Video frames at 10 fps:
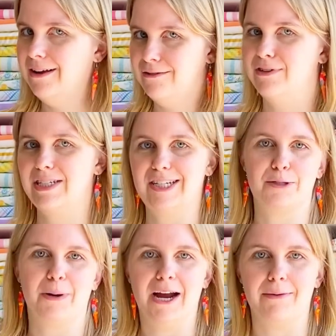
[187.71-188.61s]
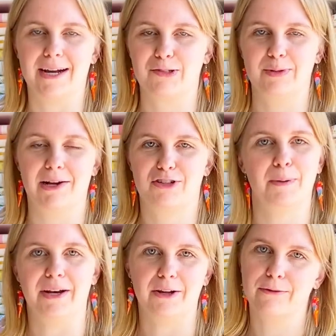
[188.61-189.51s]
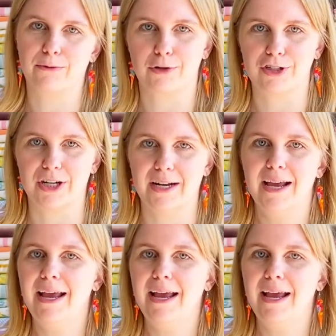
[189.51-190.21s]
vintage Pyrex without spending a fortune.